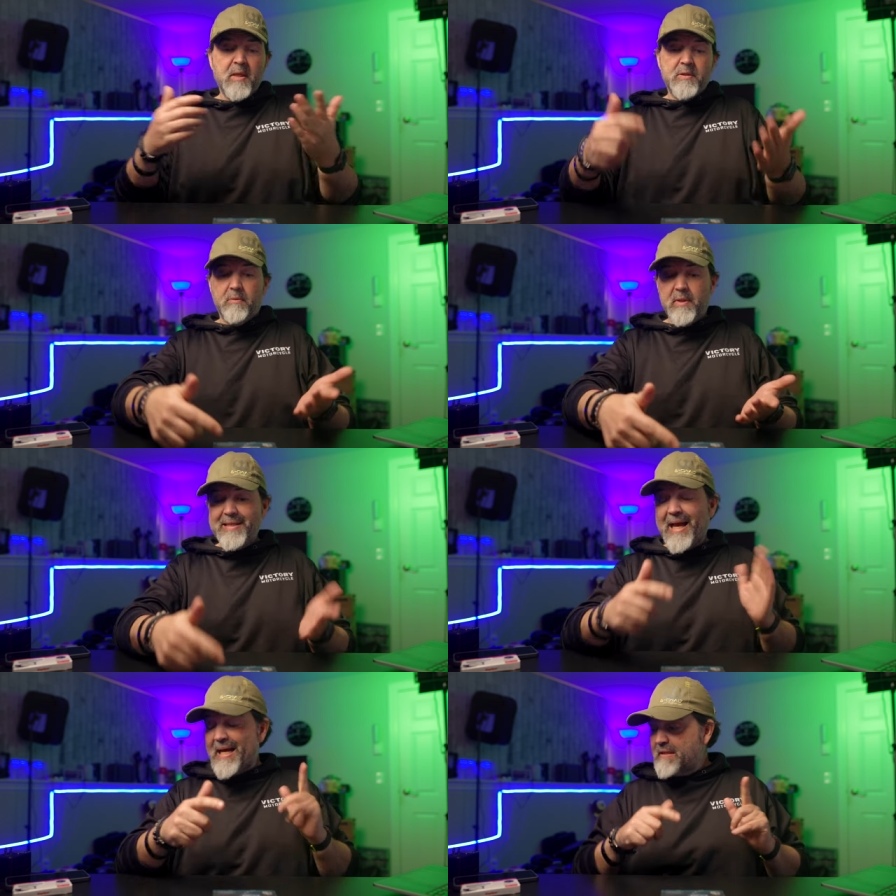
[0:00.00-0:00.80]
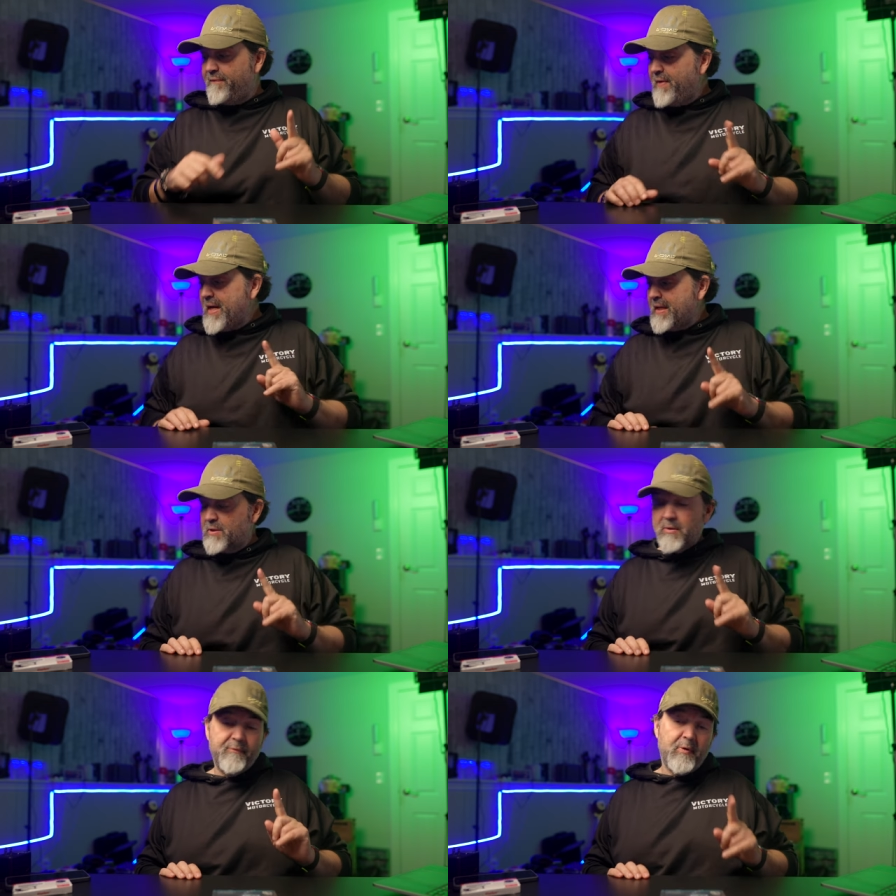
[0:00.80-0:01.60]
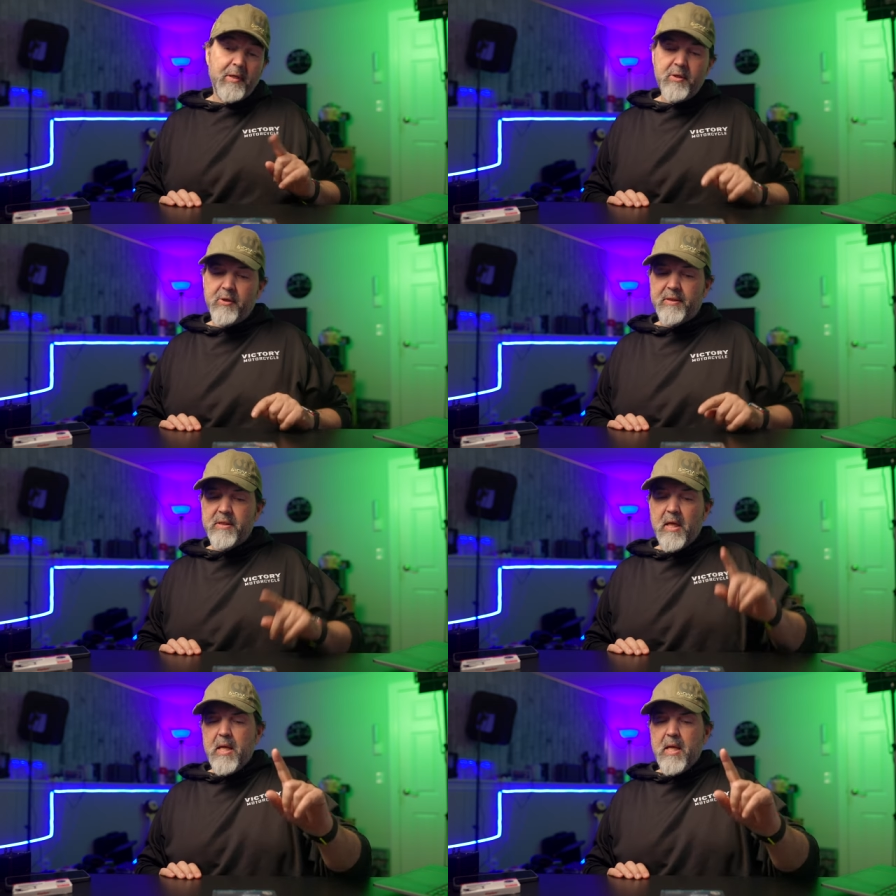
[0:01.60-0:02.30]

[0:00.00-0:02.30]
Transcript: So this has a fan. So I'm very curious.